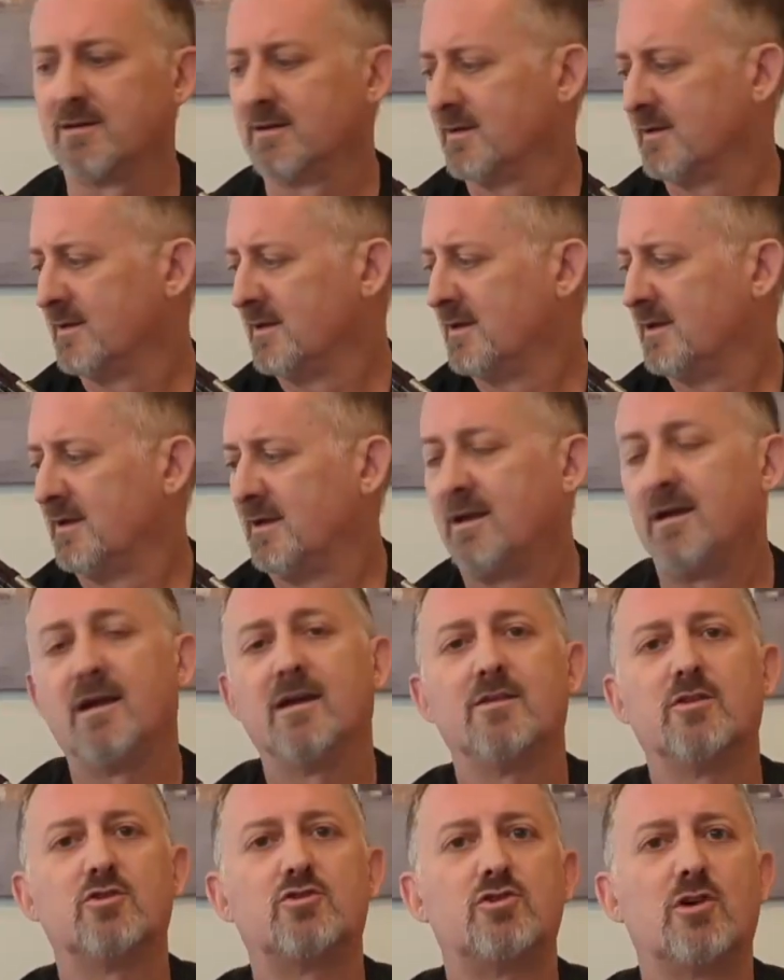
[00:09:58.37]

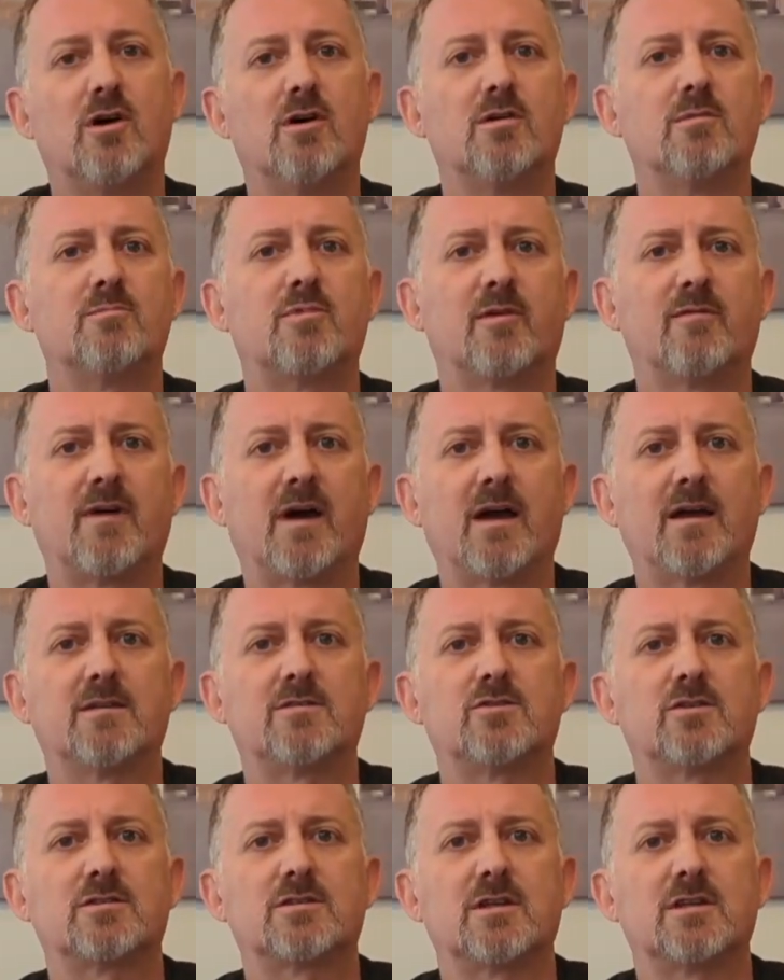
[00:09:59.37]
and the drone provides
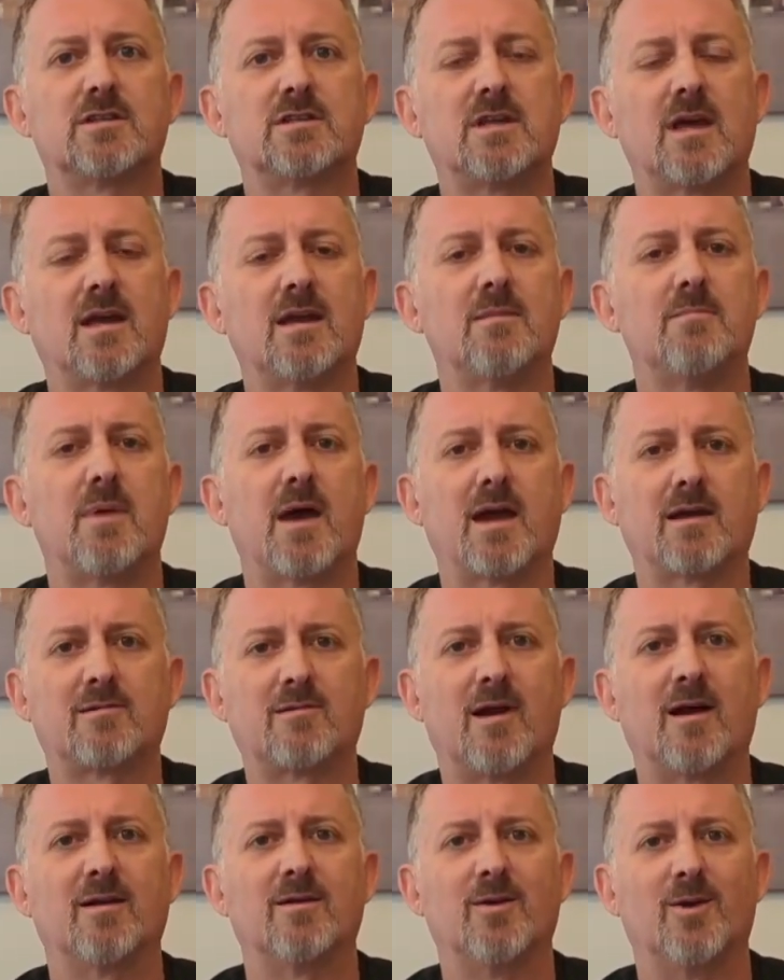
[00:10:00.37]
just a steady
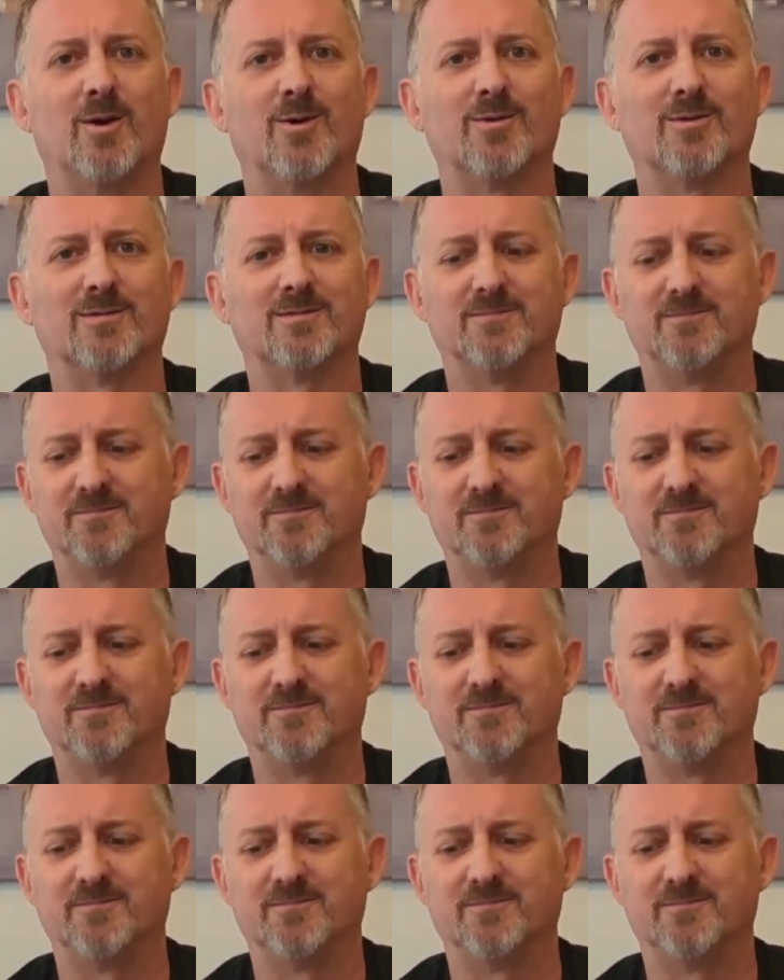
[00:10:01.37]
background note.